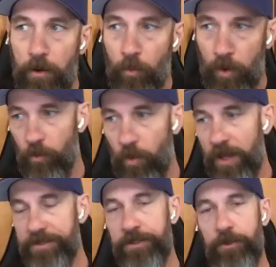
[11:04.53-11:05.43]
one
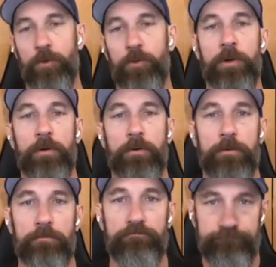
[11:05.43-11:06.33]
way to
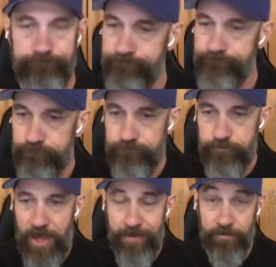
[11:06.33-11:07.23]

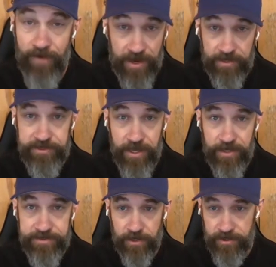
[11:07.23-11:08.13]
have a fighting
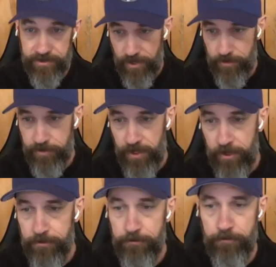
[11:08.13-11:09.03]
chance on exam
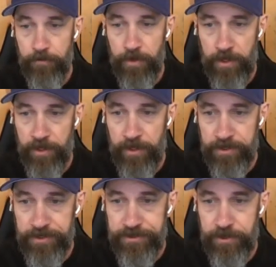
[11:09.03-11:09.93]
day
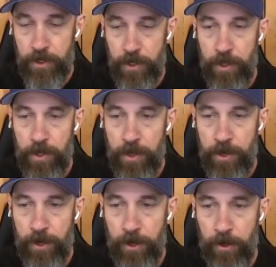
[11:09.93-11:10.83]
is
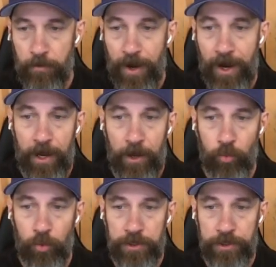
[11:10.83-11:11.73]
I
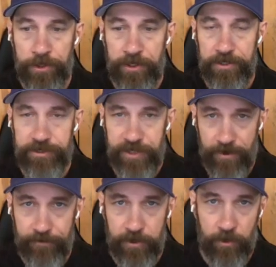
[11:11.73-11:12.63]
would
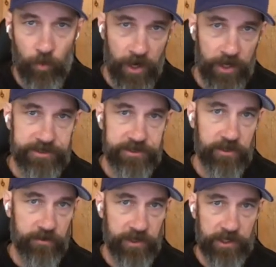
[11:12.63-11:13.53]
definitely watch
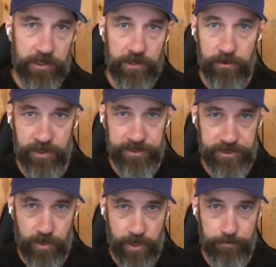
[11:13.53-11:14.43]
the
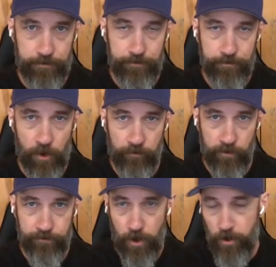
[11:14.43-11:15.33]
Ninja Cram over
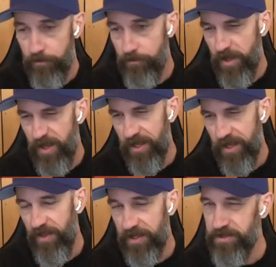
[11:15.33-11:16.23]
FAR.
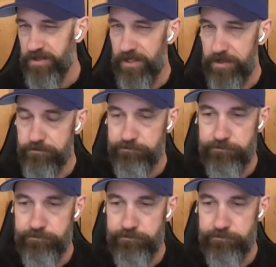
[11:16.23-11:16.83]
And I think it's like